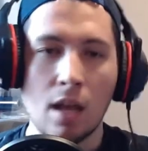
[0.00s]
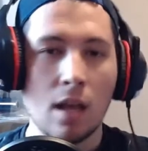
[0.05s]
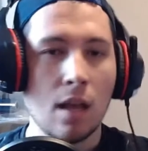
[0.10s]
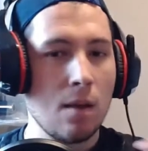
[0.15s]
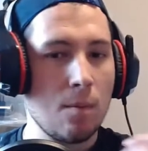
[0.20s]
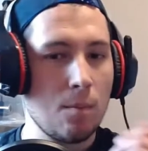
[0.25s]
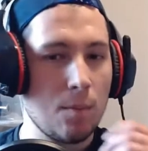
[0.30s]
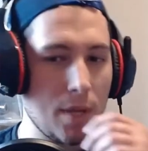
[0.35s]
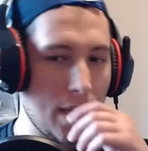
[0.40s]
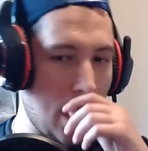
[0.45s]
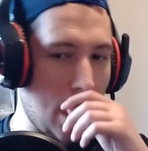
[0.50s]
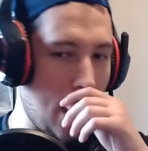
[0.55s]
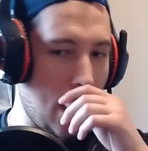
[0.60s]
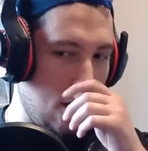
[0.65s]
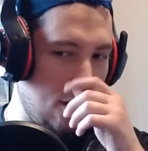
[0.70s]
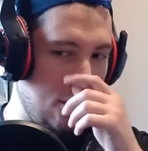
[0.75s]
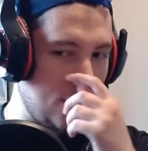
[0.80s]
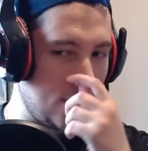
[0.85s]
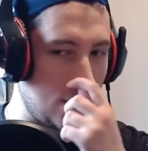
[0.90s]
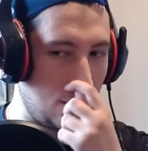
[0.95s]
But yeah,
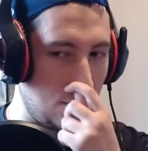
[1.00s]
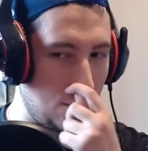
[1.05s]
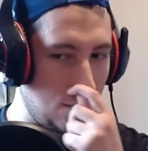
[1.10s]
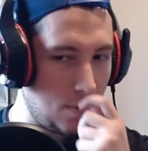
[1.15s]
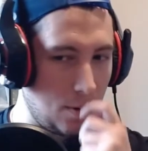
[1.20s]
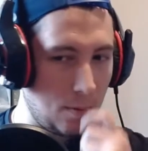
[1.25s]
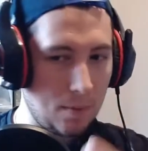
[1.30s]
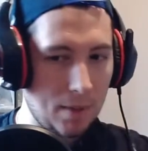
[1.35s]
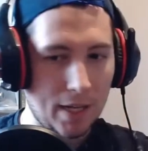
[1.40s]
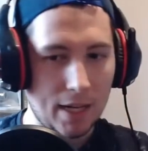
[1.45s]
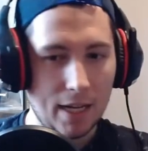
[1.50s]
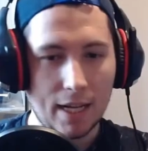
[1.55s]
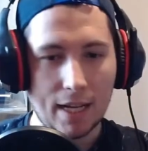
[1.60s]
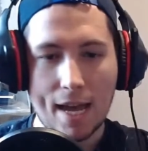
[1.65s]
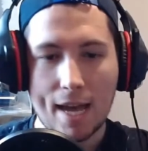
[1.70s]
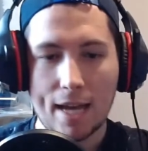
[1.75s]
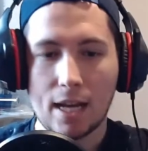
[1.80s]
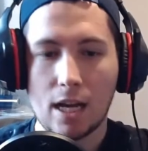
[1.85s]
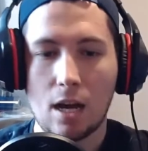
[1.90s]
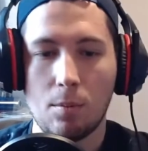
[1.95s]
obviously, we're probably going to
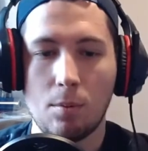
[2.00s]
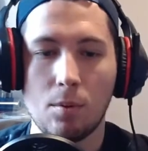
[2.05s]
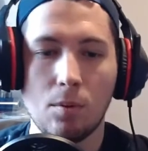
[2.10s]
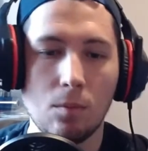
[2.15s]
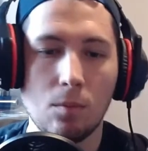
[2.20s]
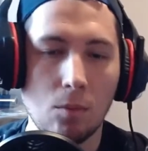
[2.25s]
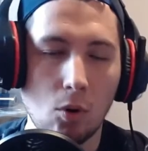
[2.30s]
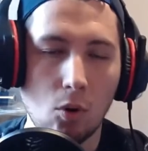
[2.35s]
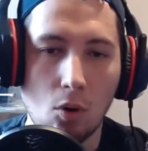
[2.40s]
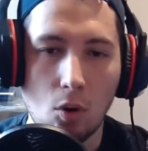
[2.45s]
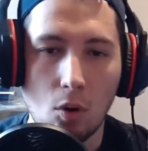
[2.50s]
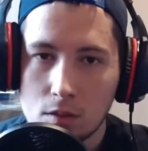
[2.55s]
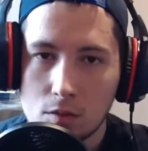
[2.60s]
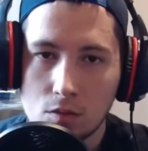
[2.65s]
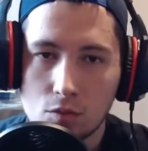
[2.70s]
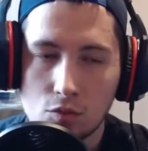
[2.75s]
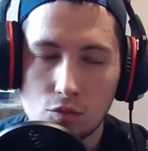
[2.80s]
get a couple more